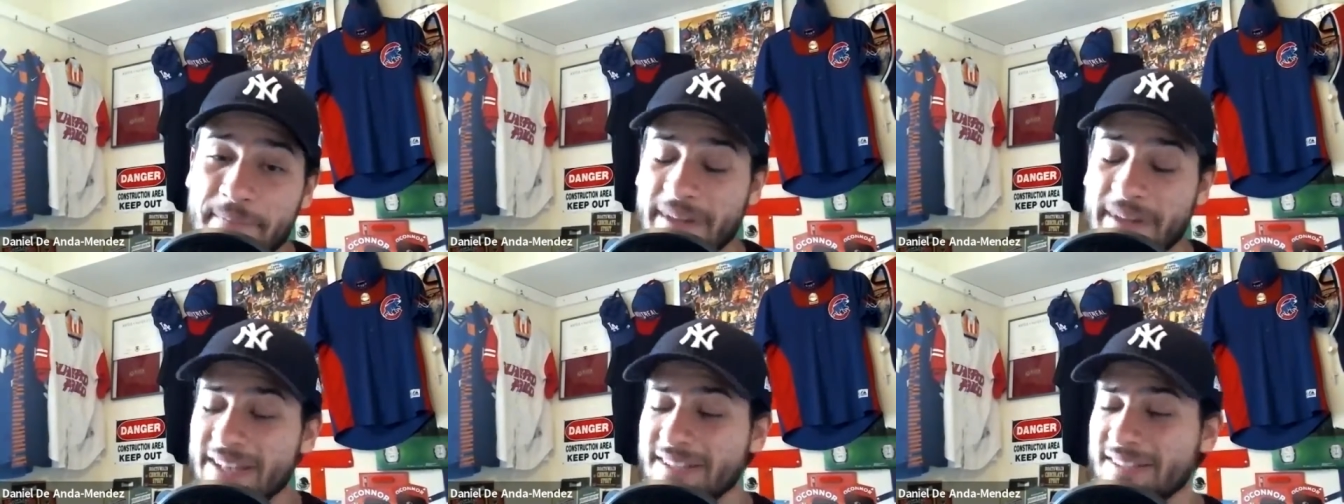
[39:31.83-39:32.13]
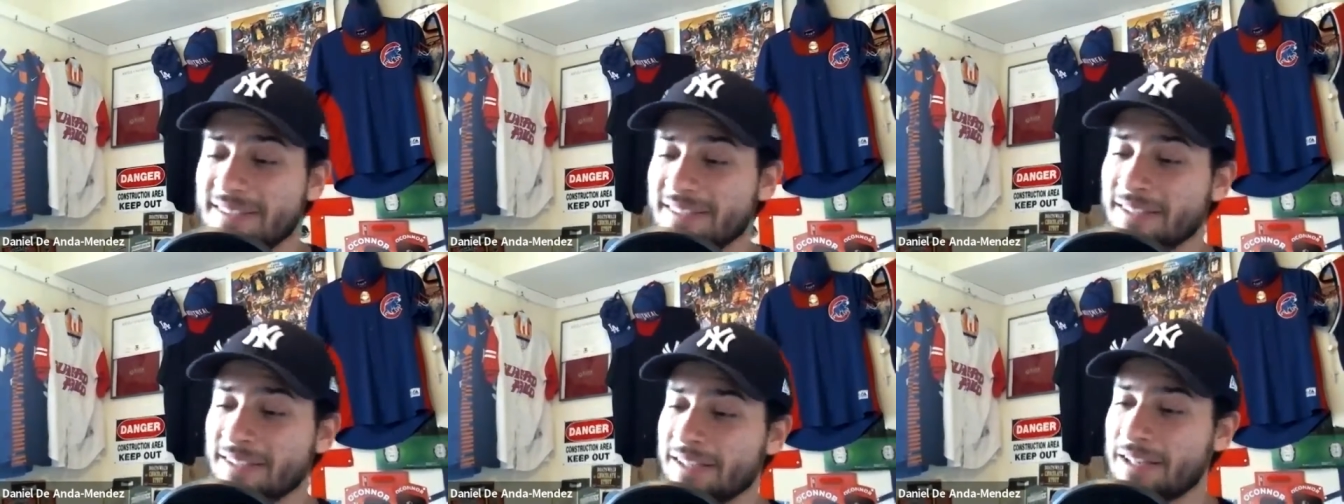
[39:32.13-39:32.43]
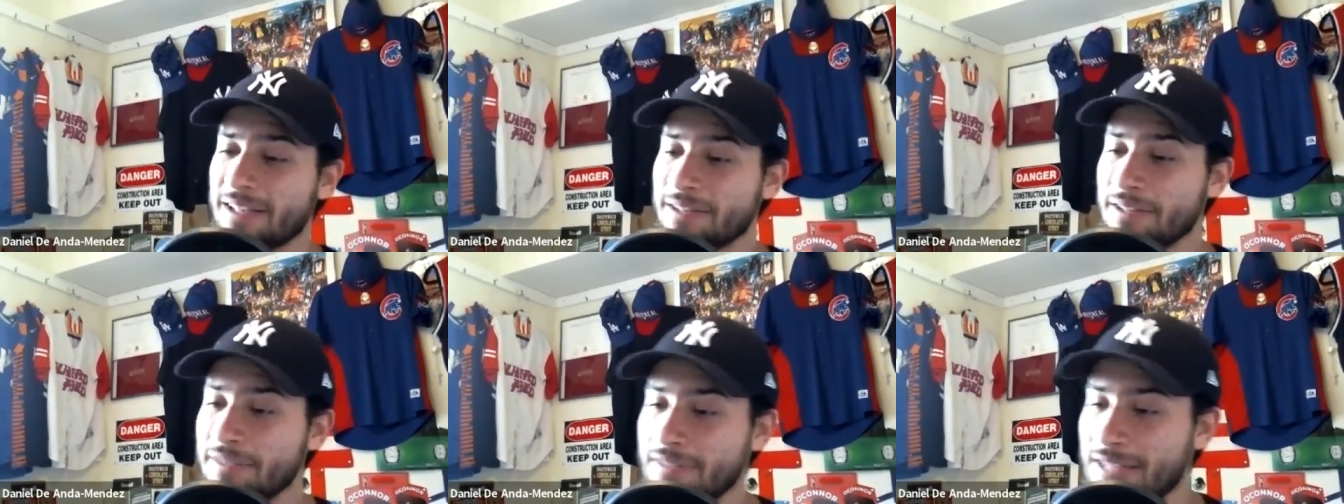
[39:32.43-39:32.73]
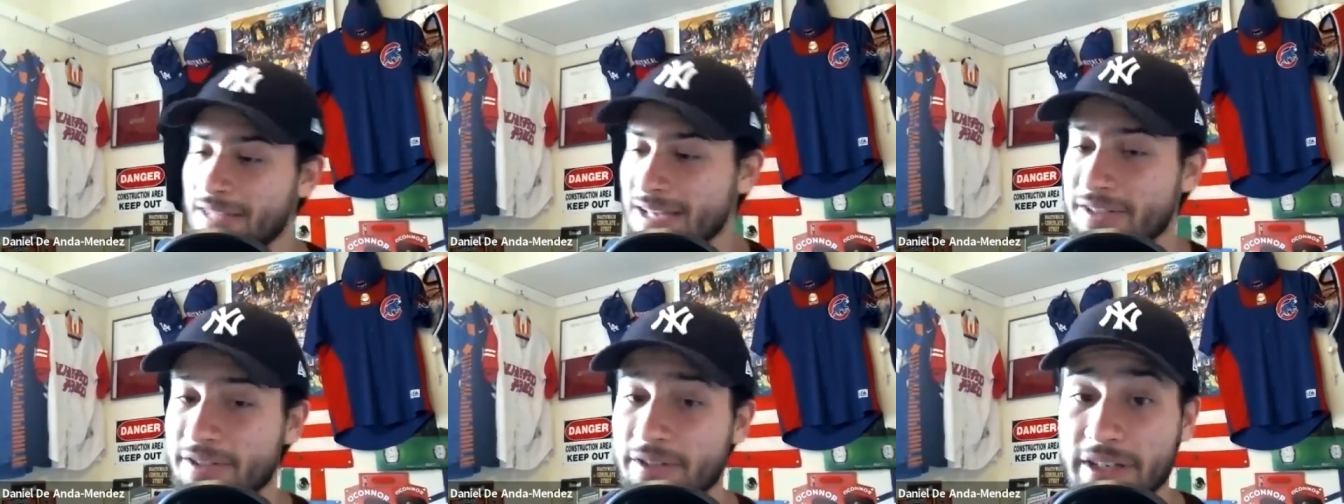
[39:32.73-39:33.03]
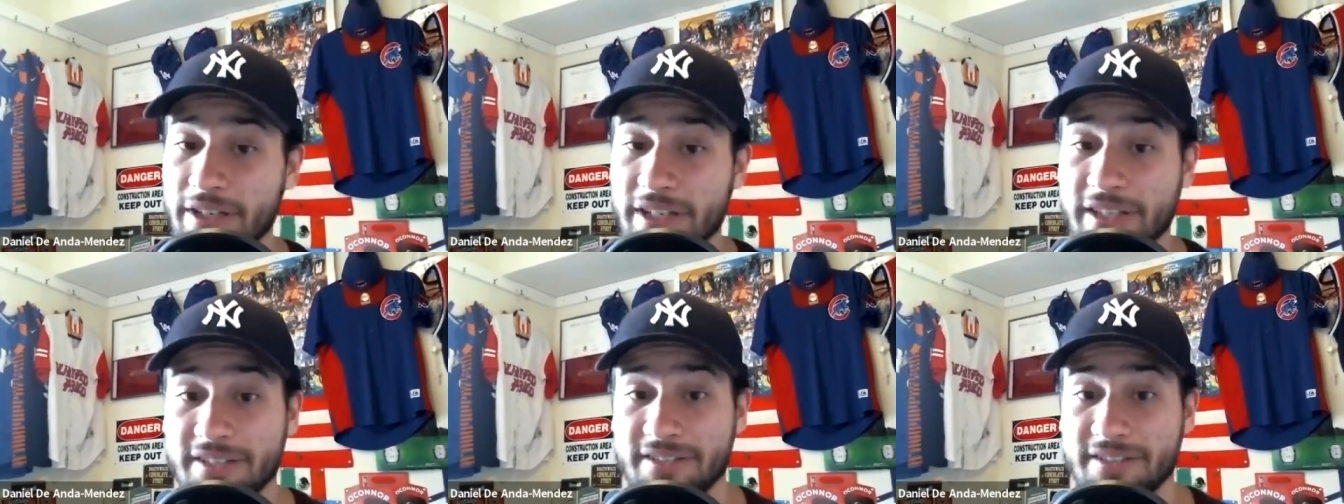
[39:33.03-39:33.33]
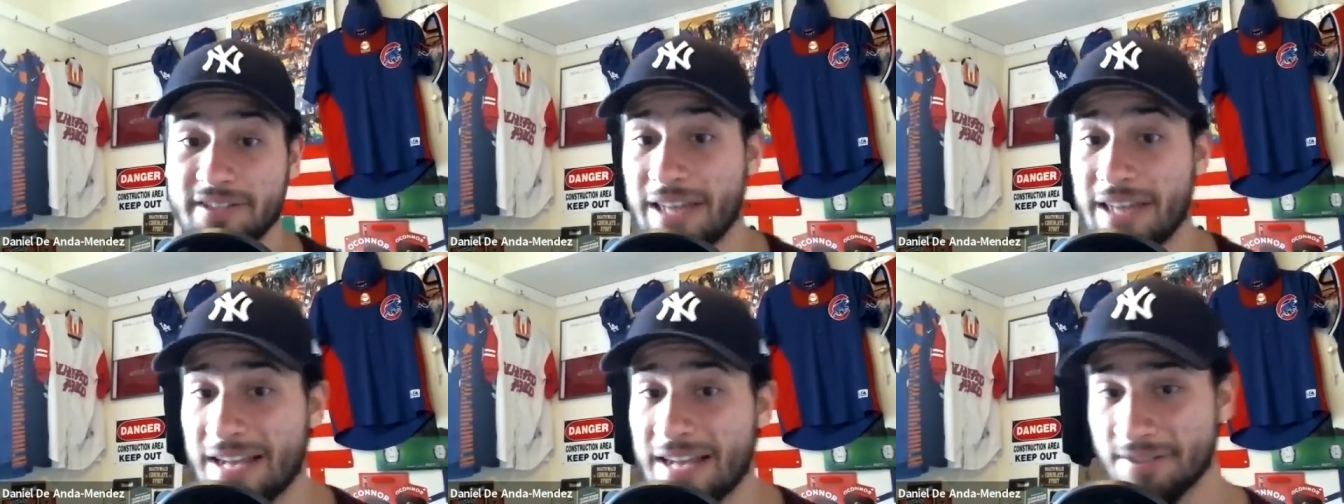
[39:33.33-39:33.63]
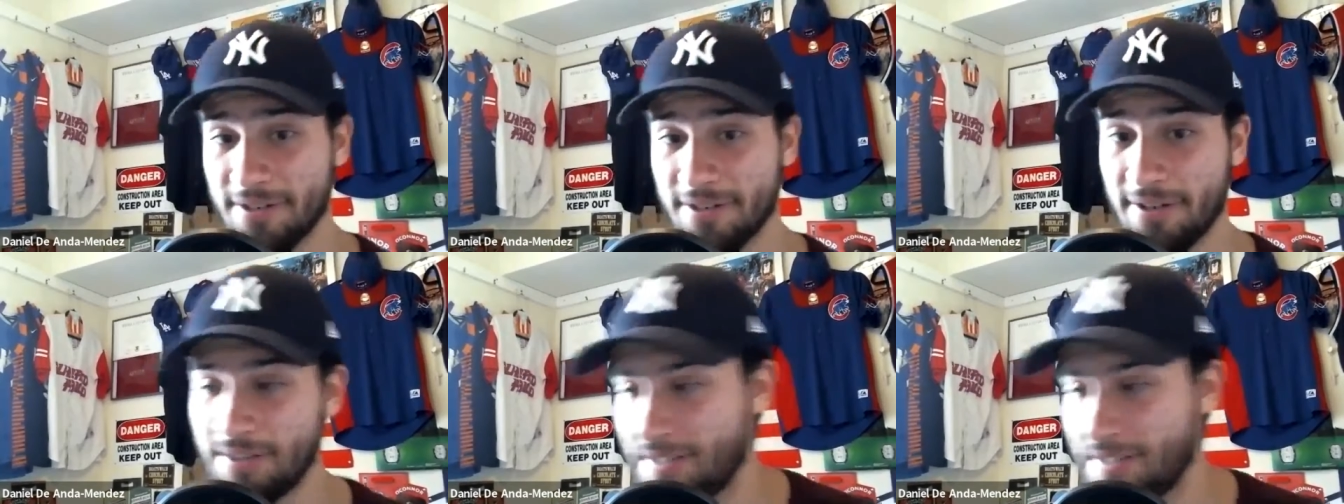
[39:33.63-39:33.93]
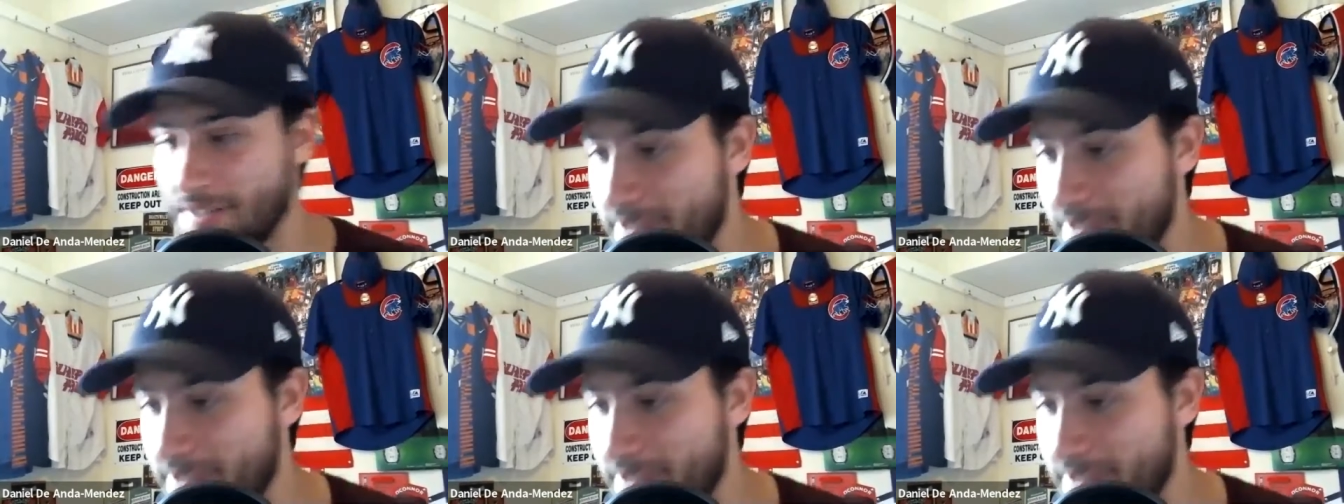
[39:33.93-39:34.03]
best in the National League because the National League